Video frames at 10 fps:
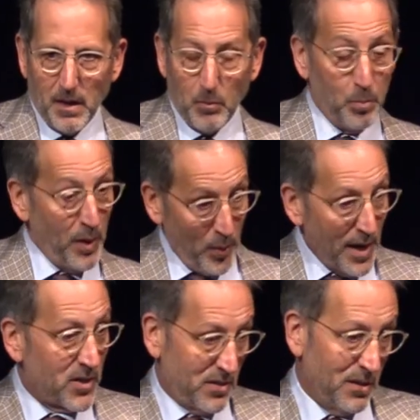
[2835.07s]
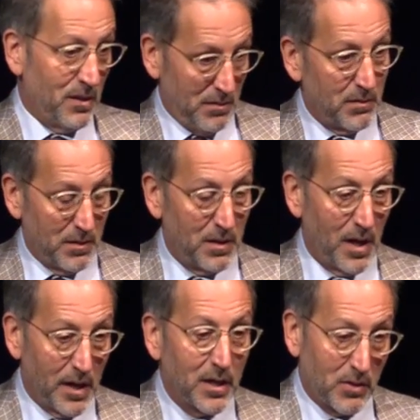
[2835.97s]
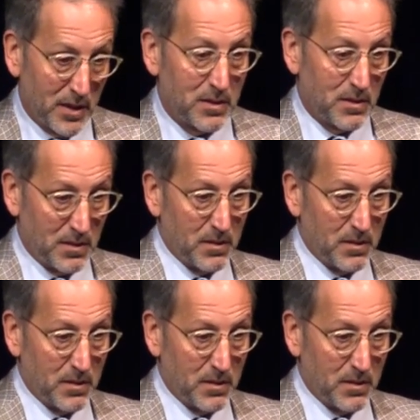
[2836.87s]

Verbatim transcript: but we actually got an increase.